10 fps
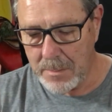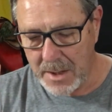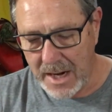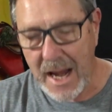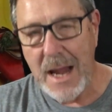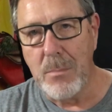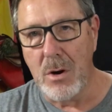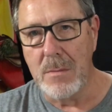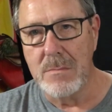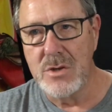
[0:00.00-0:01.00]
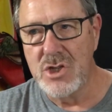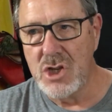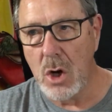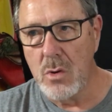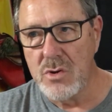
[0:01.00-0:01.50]
But Abram
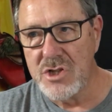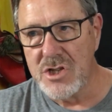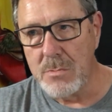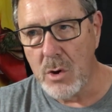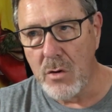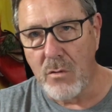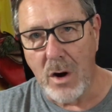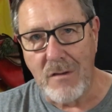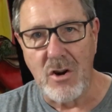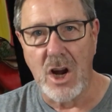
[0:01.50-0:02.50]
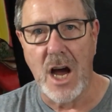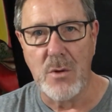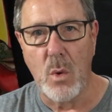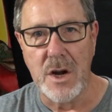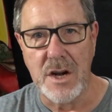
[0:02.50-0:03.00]
chose to move wherever
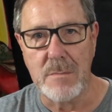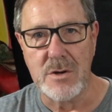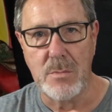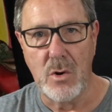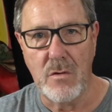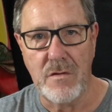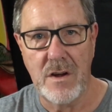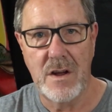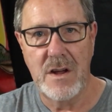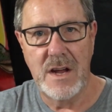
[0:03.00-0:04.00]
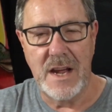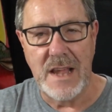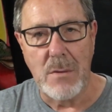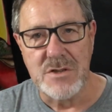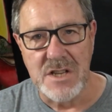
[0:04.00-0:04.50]
God wanted him to move. And
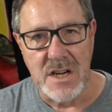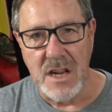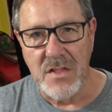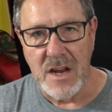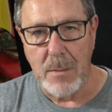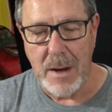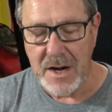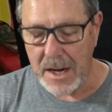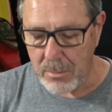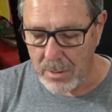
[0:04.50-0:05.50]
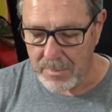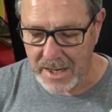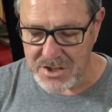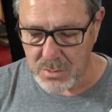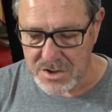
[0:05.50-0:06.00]
that was the neat thing about Abram.
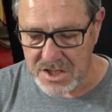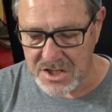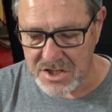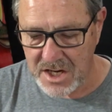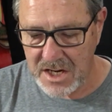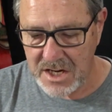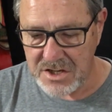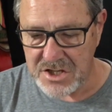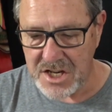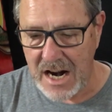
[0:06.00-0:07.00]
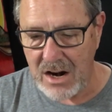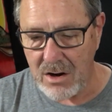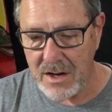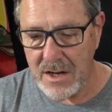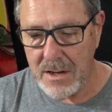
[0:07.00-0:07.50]
That was his
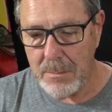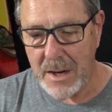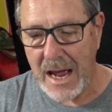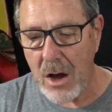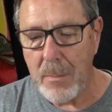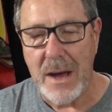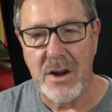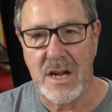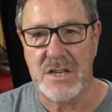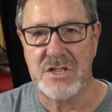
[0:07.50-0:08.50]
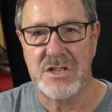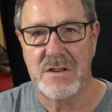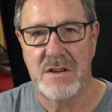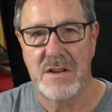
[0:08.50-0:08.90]
desire. But how about us?